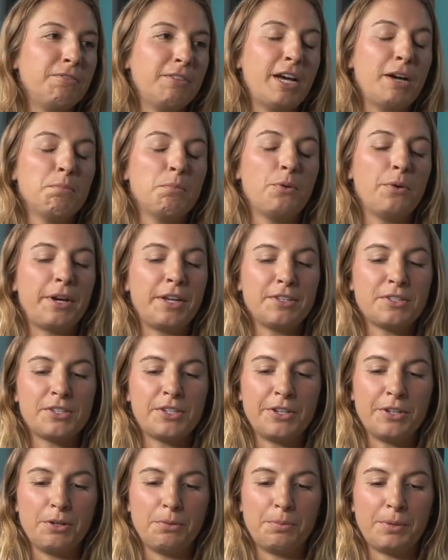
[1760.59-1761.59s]
that point
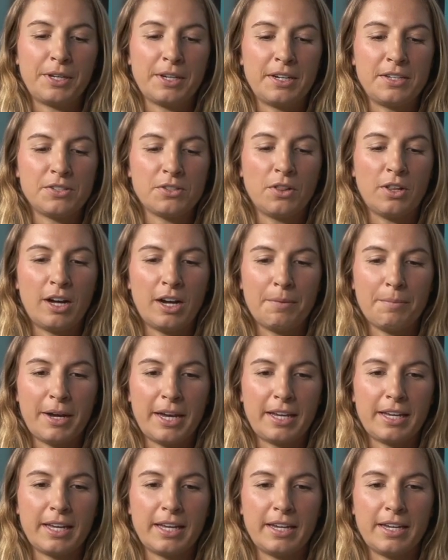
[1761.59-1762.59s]
too, because a lot of my
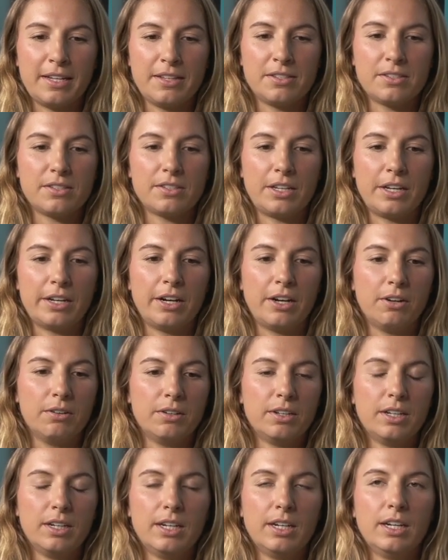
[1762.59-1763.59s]
kids,
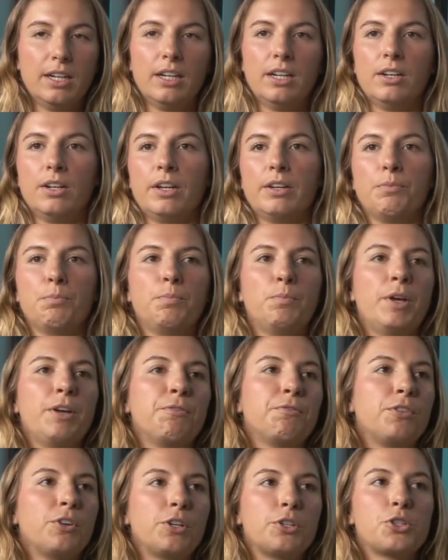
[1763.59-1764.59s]

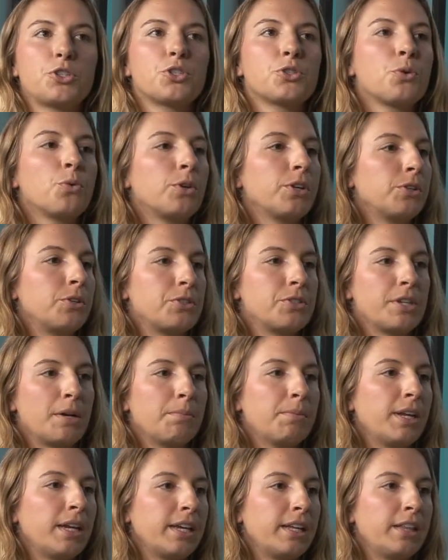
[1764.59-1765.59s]
if they're short or
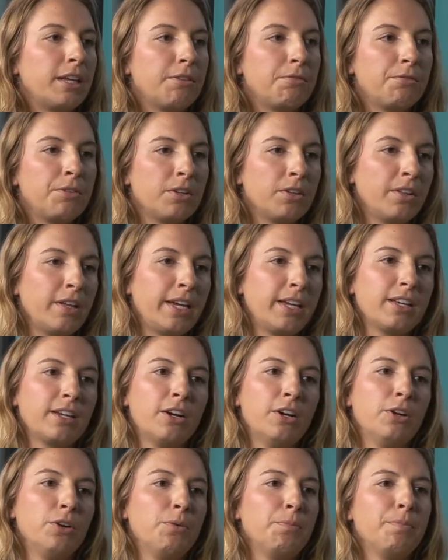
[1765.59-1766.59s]
something and they feel like,
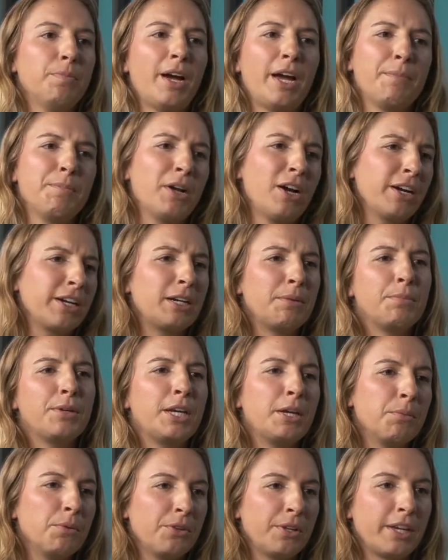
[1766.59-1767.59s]
oh, I'm not going to be
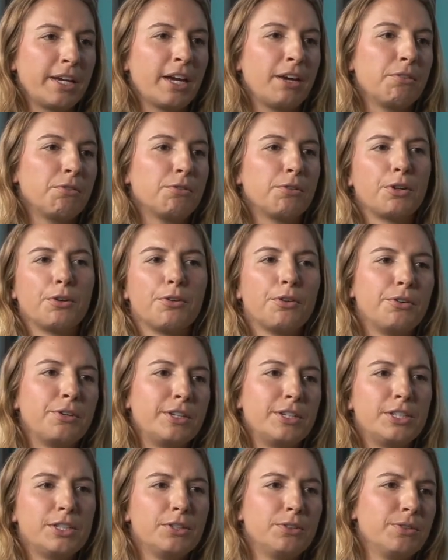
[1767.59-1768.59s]
able to get
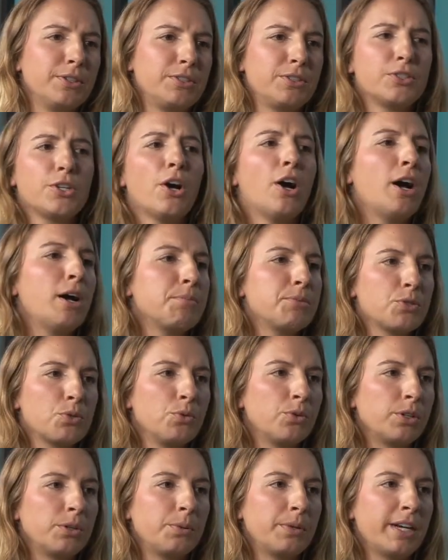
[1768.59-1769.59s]
recruited to the top
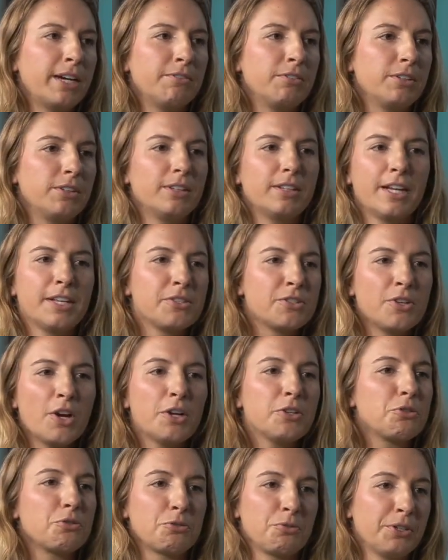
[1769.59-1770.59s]
score or whatever, that's
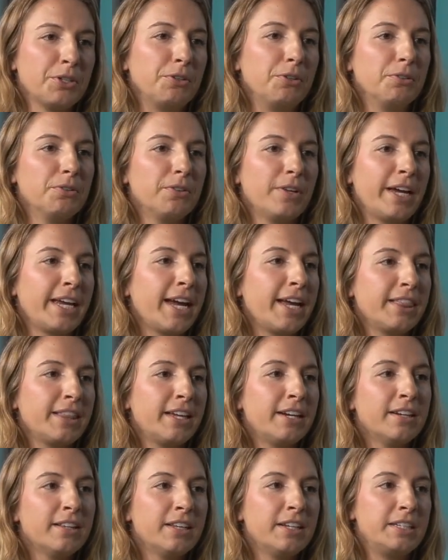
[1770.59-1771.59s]
not true. Like at the
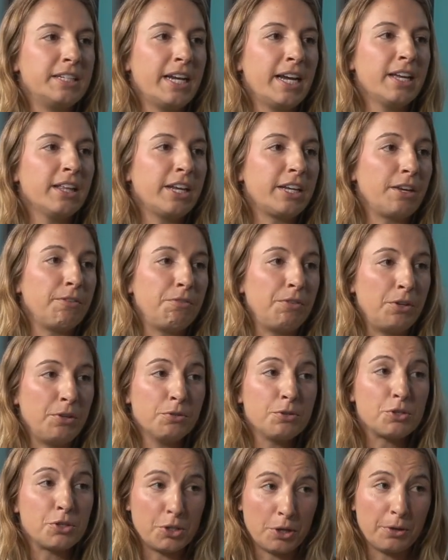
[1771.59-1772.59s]
end of the day, like if you
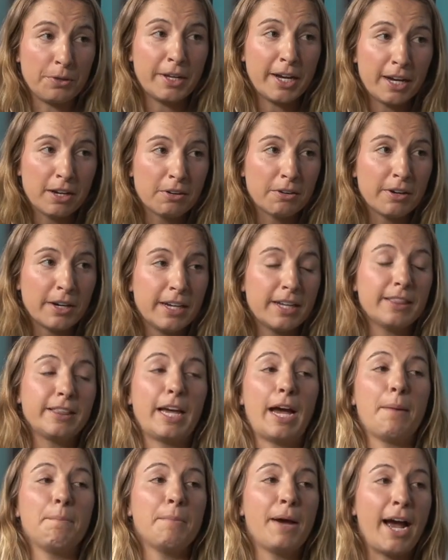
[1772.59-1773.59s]
show that grit,
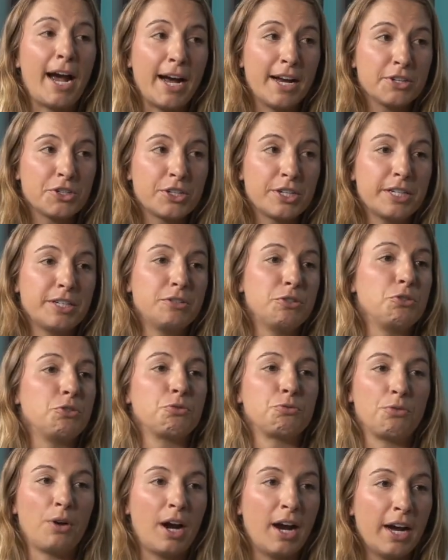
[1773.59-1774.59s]
that passion,
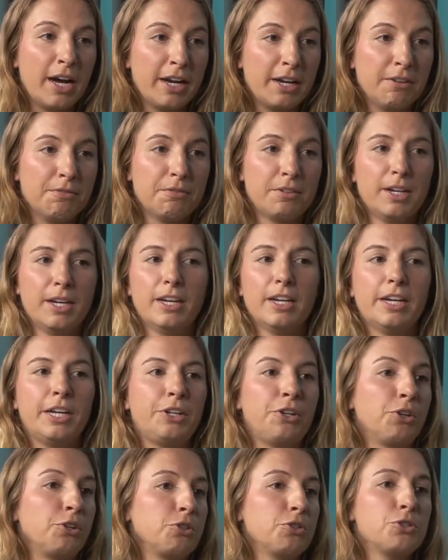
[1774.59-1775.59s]
drive, and
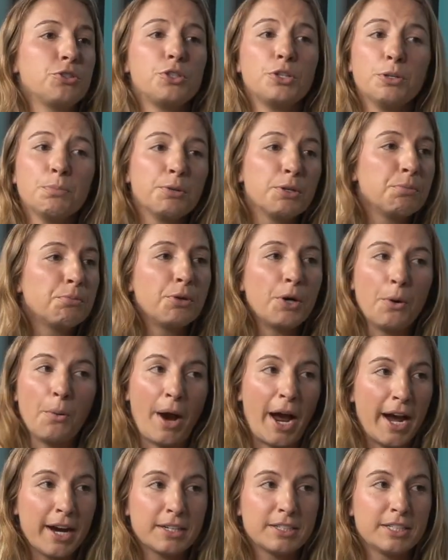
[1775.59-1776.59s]
you're super
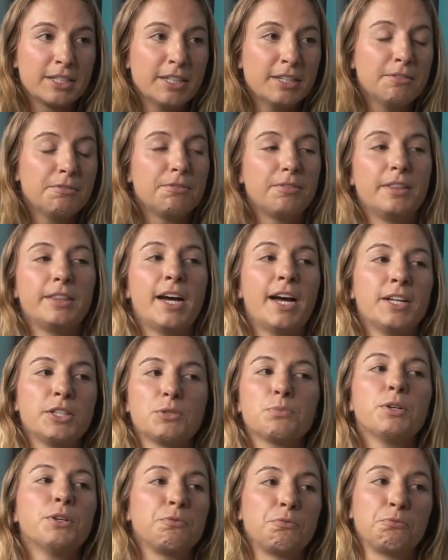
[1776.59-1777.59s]
proactive, that's
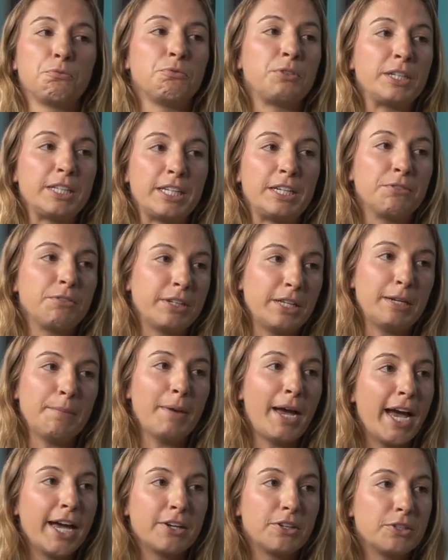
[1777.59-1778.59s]
what really, really
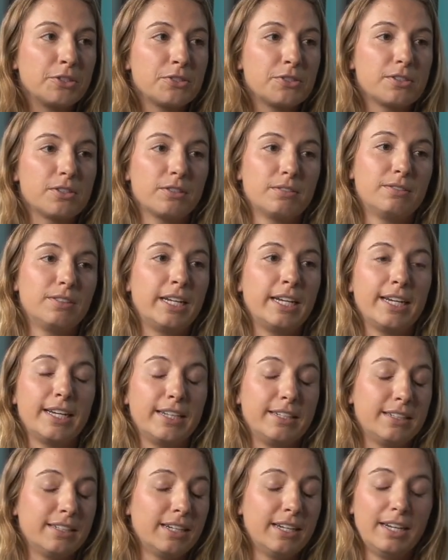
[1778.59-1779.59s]
matters.
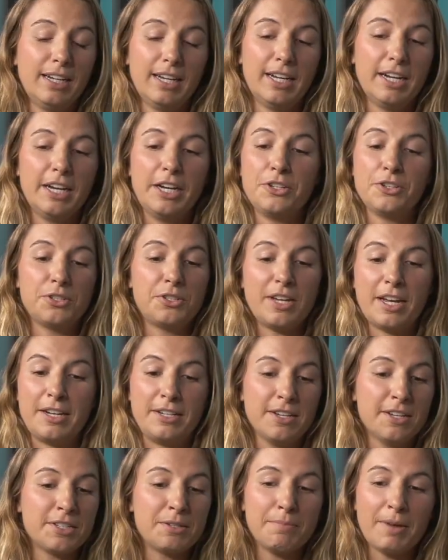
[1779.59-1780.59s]
And it
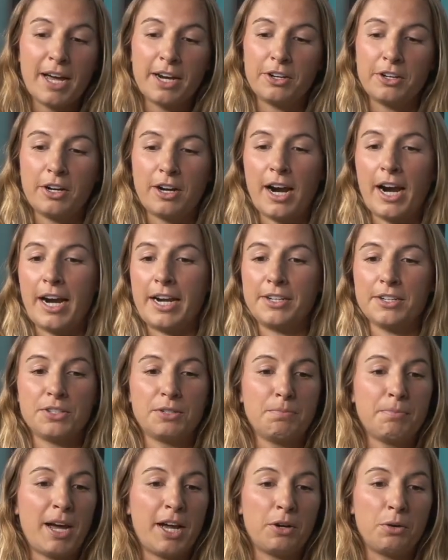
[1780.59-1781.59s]
doesn't matter your height,
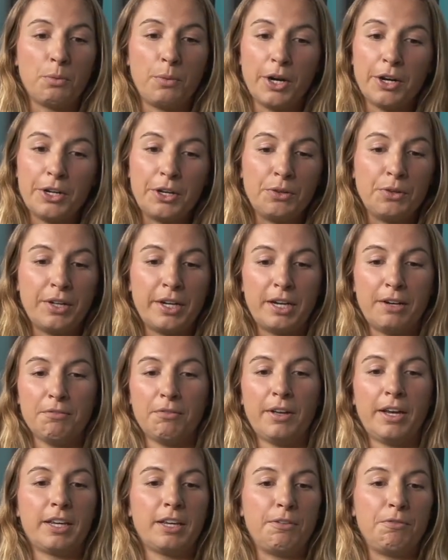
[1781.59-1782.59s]
doesn't matter where you live.
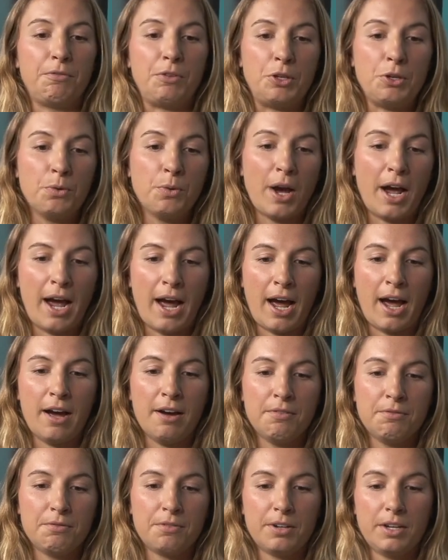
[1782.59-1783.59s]
Like if you
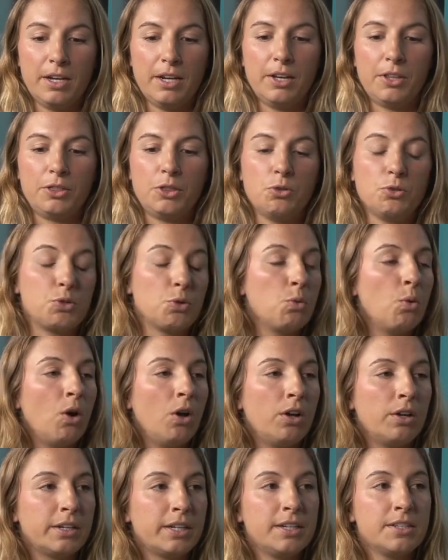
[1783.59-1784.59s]
have those
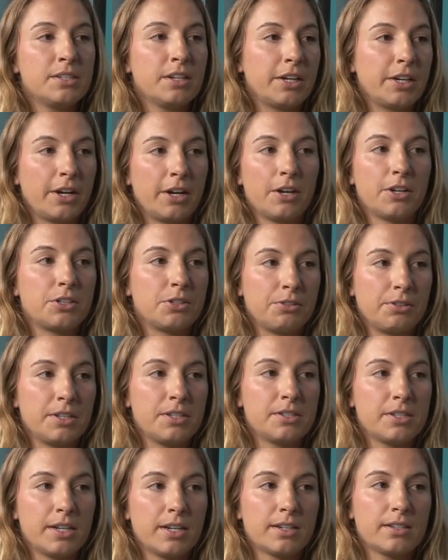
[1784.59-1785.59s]
qualities and
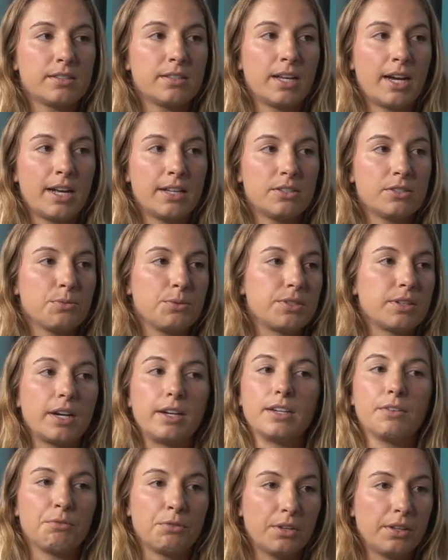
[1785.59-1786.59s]
characteristics, that's what's going
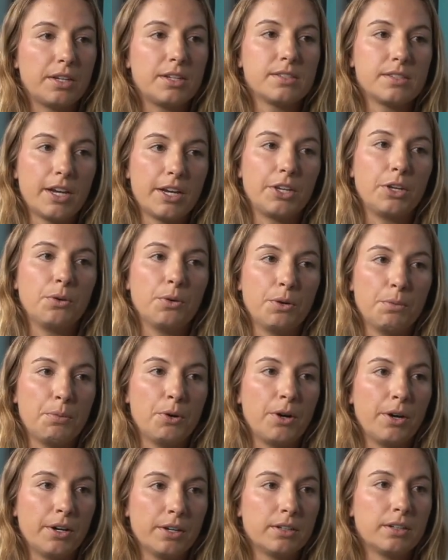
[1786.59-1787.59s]
to really set you
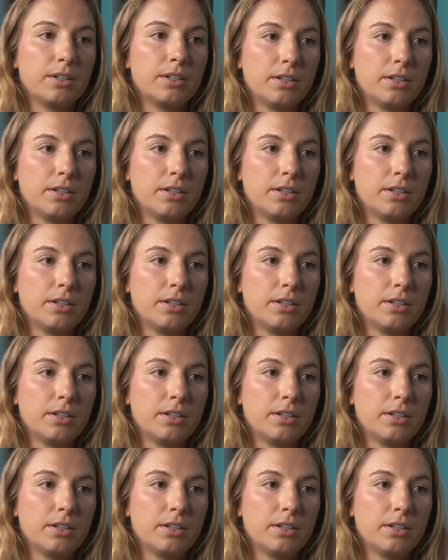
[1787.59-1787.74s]
apart.